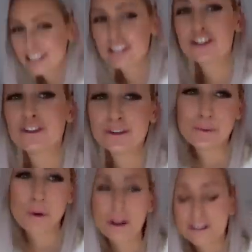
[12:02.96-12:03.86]
to do the
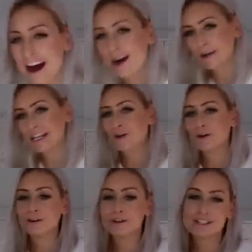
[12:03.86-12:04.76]
work that we
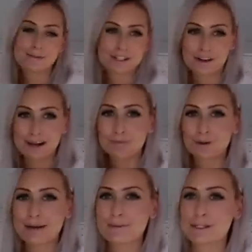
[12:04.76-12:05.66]
know. I'm sorry, I'm
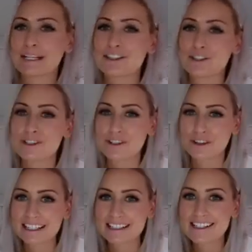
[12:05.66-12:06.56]
looking between two
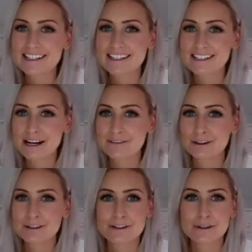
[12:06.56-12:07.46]
screens because I've
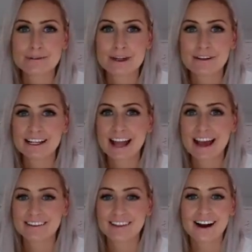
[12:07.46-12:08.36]
got Zoom going
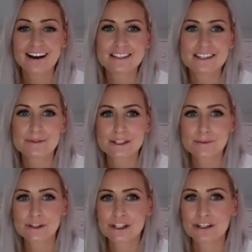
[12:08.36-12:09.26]
and live, so I'm just
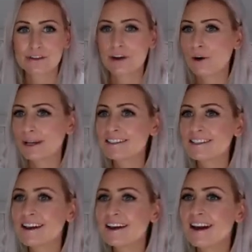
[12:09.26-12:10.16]
watching your comments.
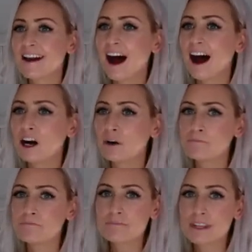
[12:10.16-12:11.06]

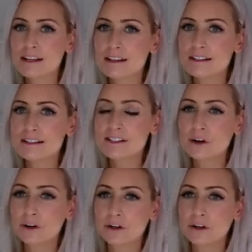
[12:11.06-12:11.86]
So